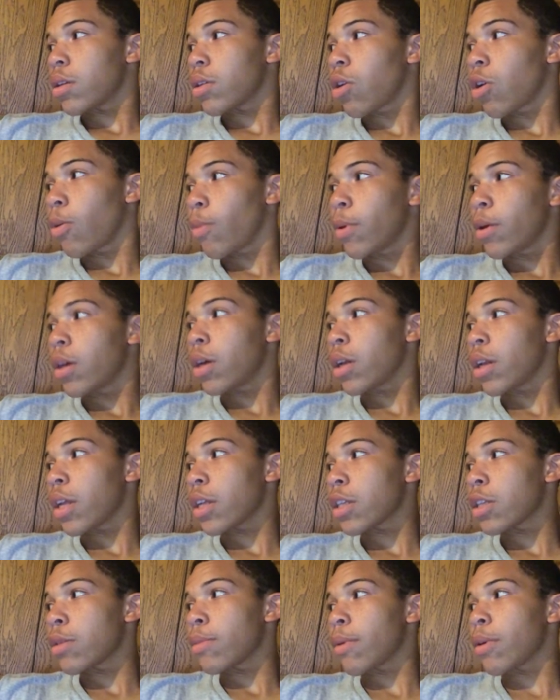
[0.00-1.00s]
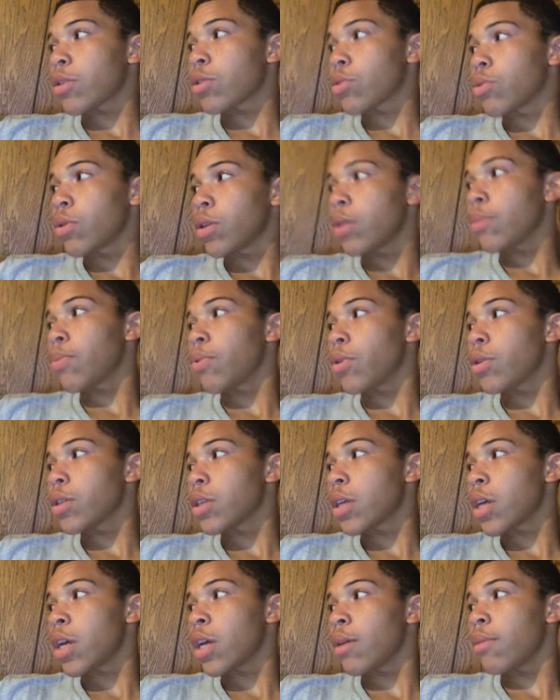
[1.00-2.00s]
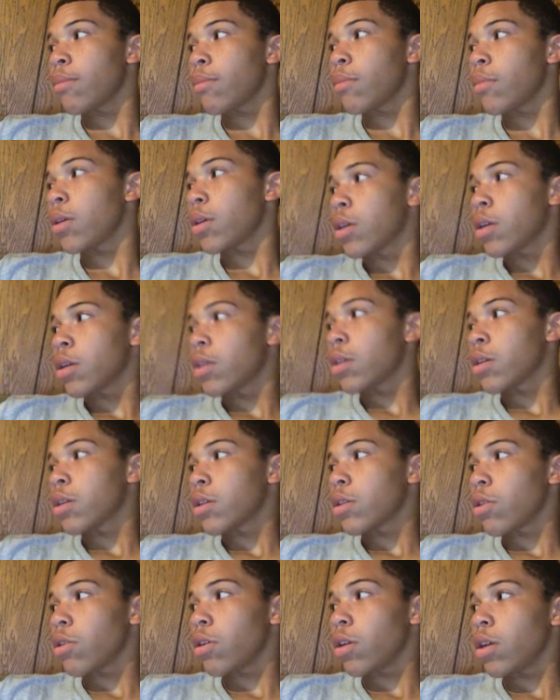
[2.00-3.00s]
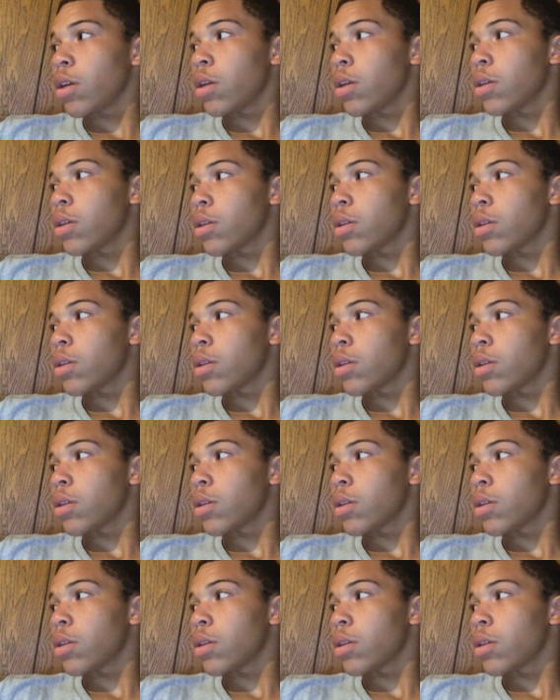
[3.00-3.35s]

Kobe collected about 20 points a game? 30?